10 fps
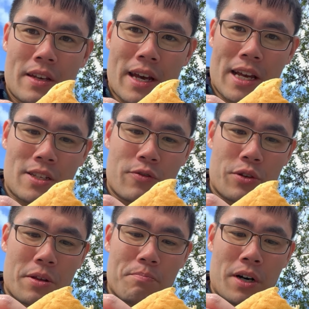As for
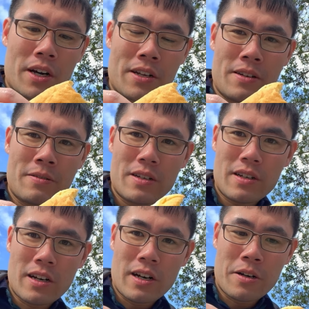the bun,
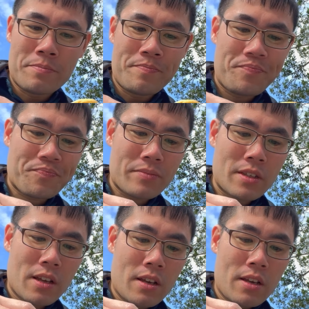um,
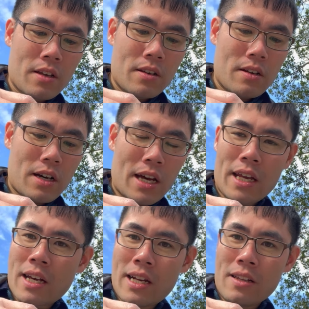I
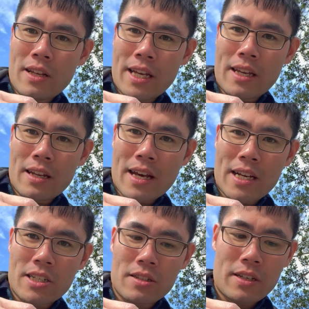kind of like it
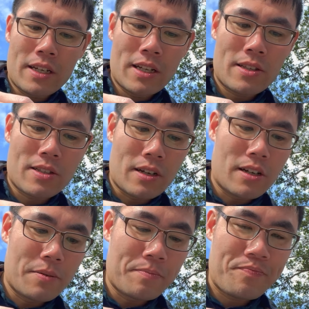actually. It's
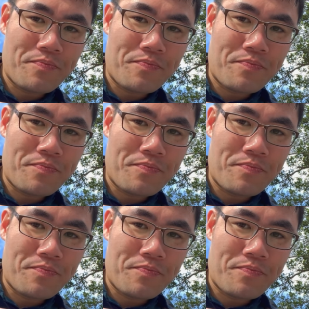um,